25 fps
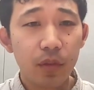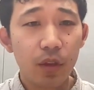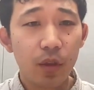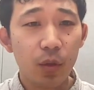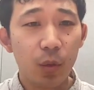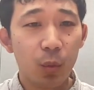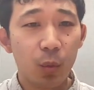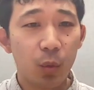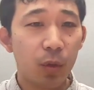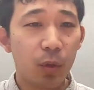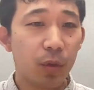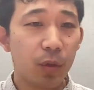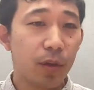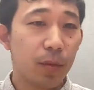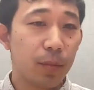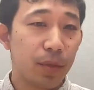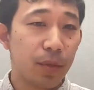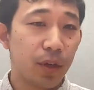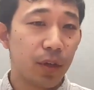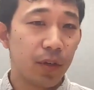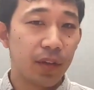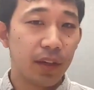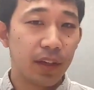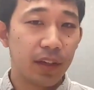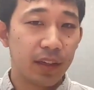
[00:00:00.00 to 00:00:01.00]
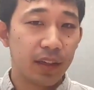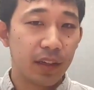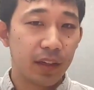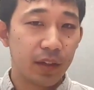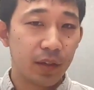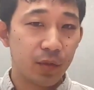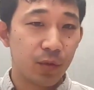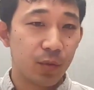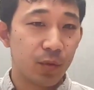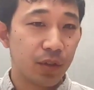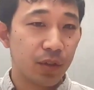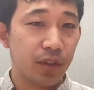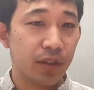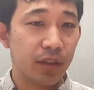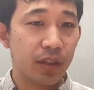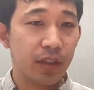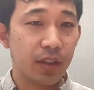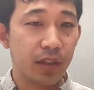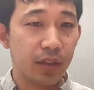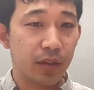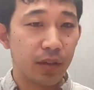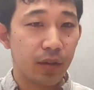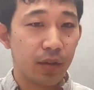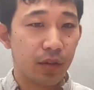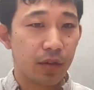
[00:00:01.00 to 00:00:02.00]
what we're building is
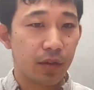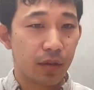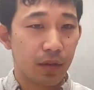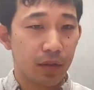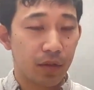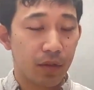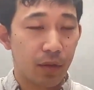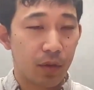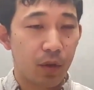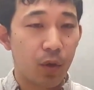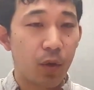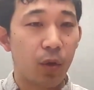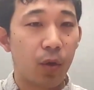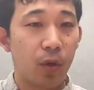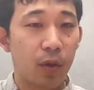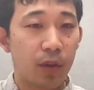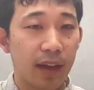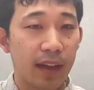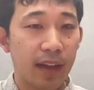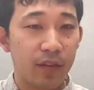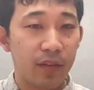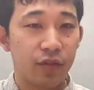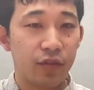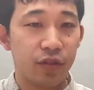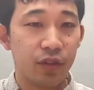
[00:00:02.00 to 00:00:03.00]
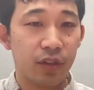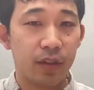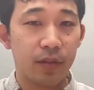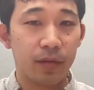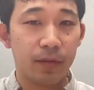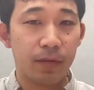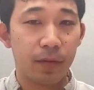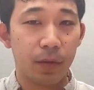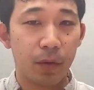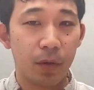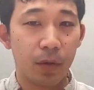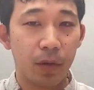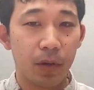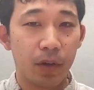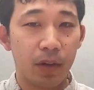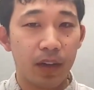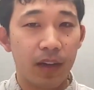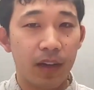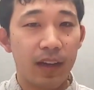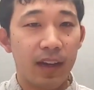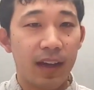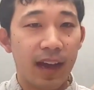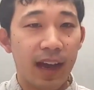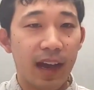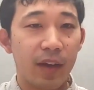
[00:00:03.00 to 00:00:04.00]
really the core engine for
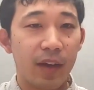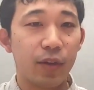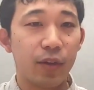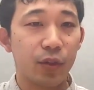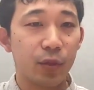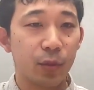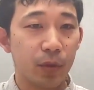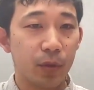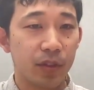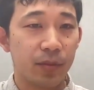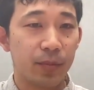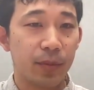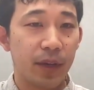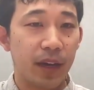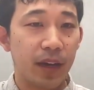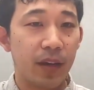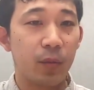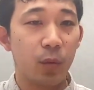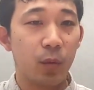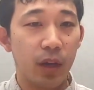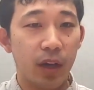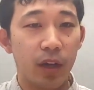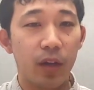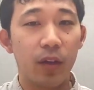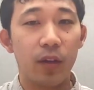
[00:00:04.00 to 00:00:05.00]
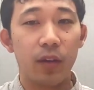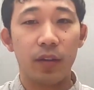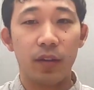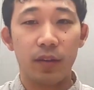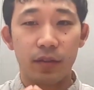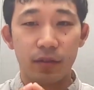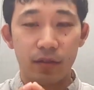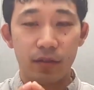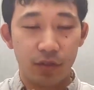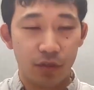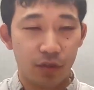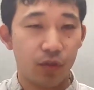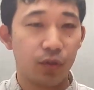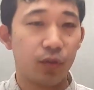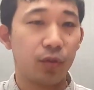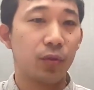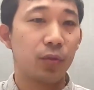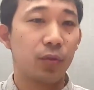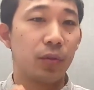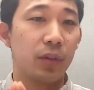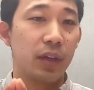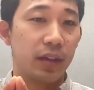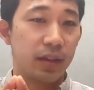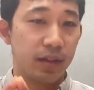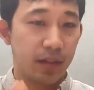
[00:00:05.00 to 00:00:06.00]
how do you respond well
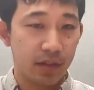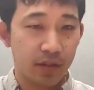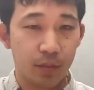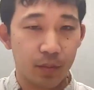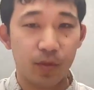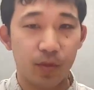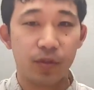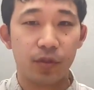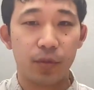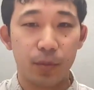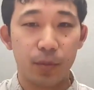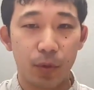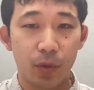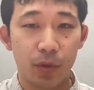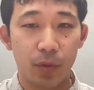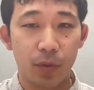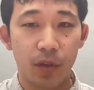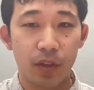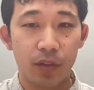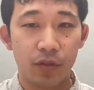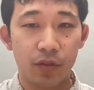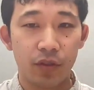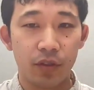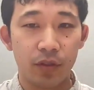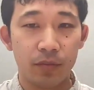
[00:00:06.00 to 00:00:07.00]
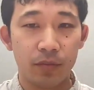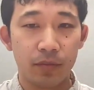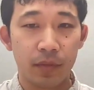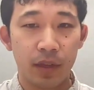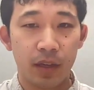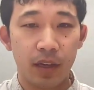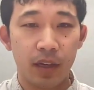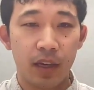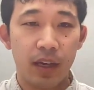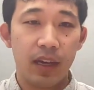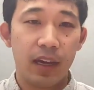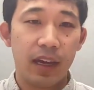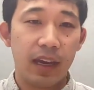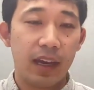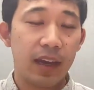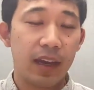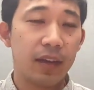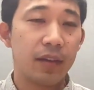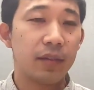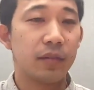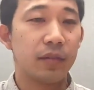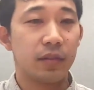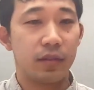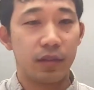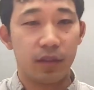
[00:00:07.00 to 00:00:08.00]
to a customer support question.
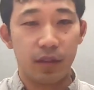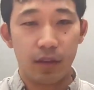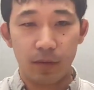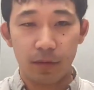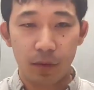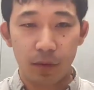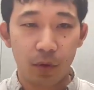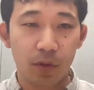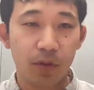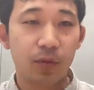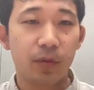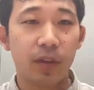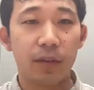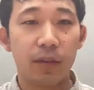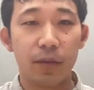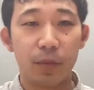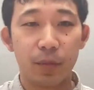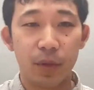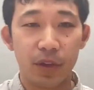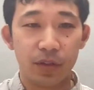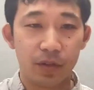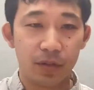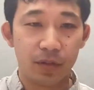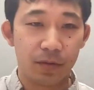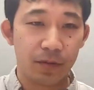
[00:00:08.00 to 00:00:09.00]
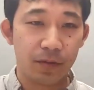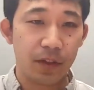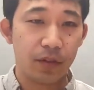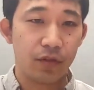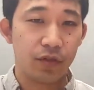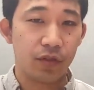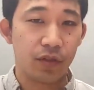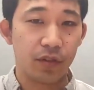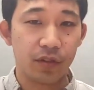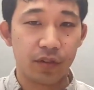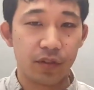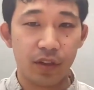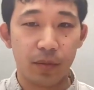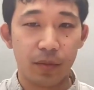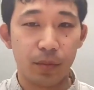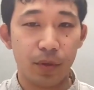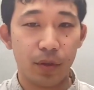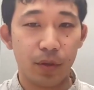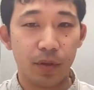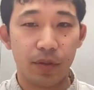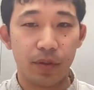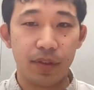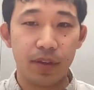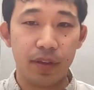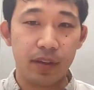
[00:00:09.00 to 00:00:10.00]
And of course, we have a bunch of features on
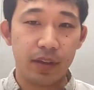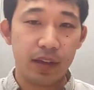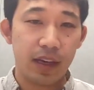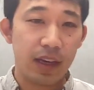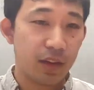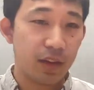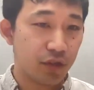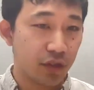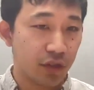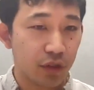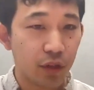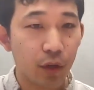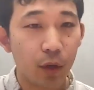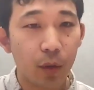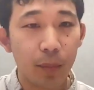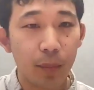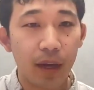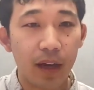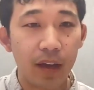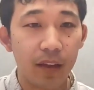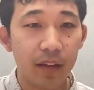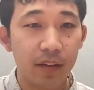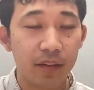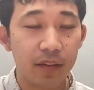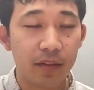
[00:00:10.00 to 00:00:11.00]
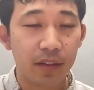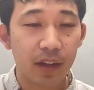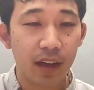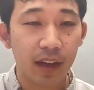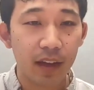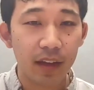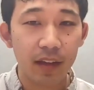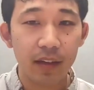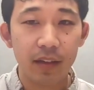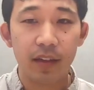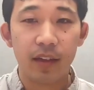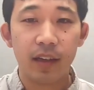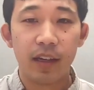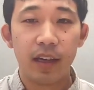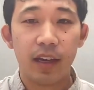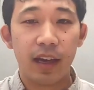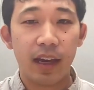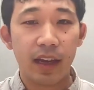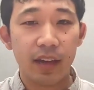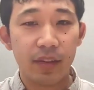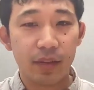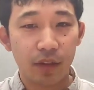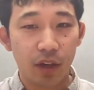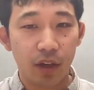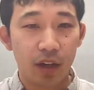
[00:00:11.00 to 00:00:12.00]
both the agent copilot side
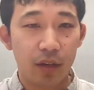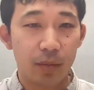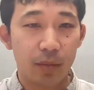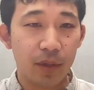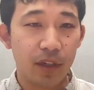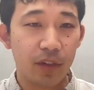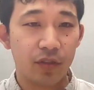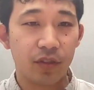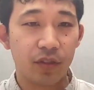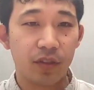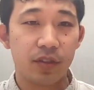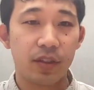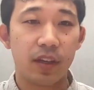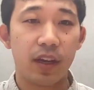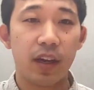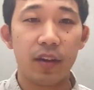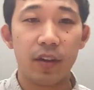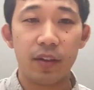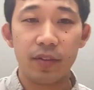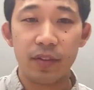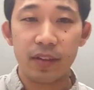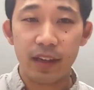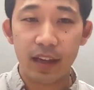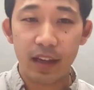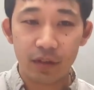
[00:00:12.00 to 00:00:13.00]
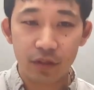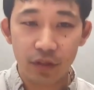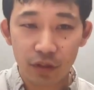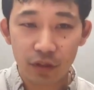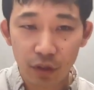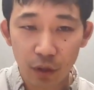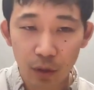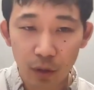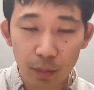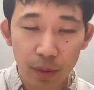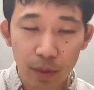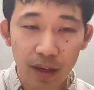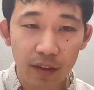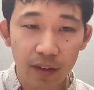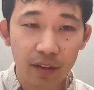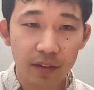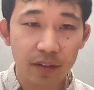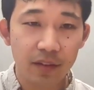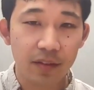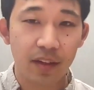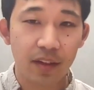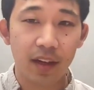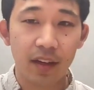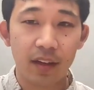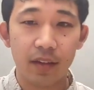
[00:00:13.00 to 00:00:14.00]
and the automation side. On the agent copilot
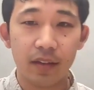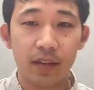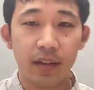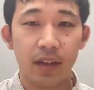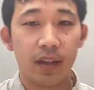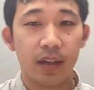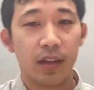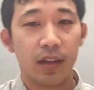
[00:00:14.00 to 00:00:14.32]
side,